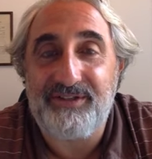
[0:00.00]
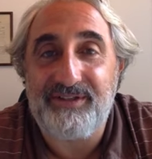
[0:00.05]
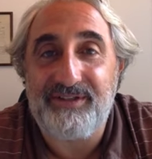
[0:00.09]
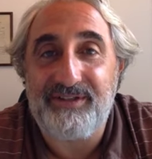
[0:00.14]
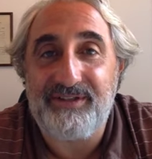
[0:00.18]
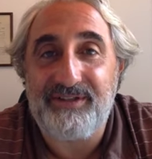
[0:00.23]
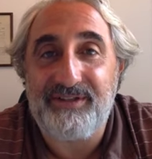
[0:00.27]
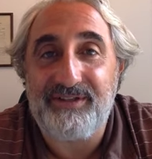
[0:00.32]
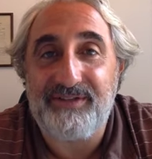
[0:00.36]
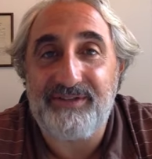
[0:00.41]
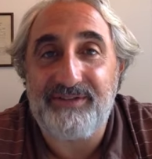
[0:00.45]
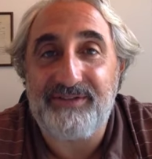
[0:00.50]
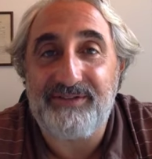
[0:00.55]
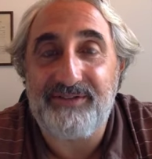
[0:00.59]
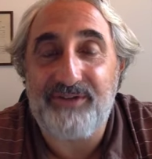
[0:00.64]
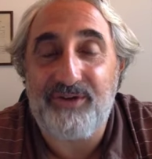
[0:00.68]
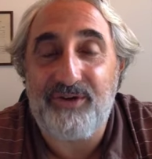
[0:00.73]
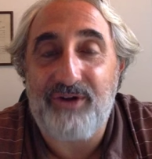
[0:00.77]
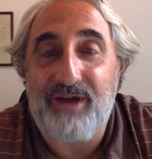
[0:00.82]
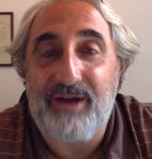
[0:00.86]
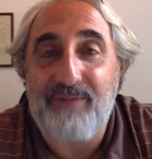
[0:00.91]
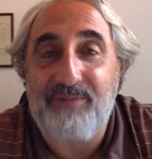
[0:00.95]

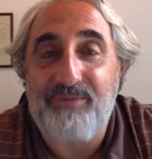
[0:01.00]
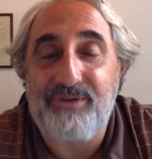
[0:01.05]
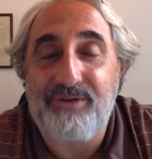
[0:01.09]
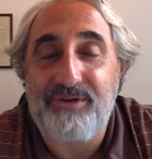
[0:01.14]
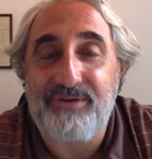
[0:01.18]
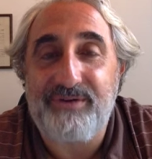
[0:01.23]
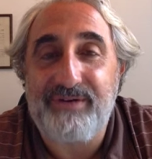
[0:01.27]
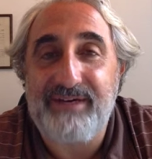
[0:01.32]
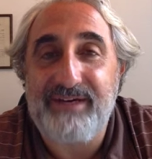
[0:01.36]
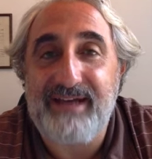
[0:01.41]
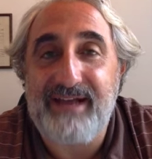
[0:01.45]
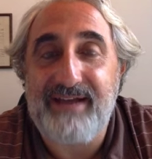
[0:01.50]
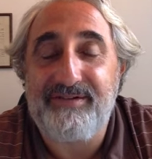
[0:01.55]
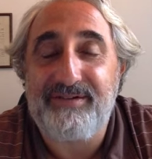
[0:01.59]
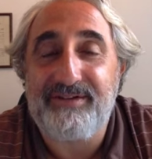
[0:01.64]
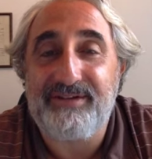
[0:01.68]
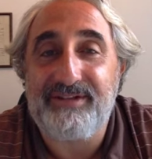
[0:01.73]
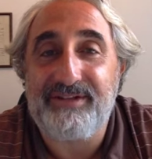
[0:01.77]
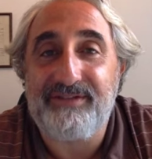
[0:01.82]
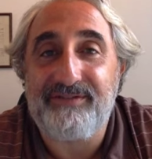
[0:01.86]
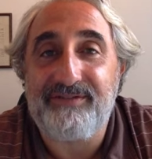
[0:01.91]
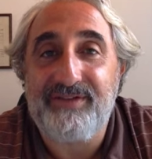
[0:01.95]
her a priori
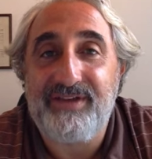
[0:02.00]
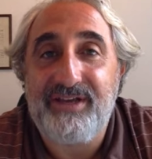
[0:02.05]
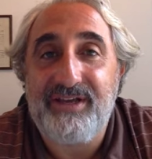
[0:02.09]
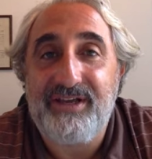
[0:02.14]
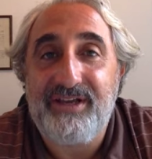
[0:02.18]
narrative,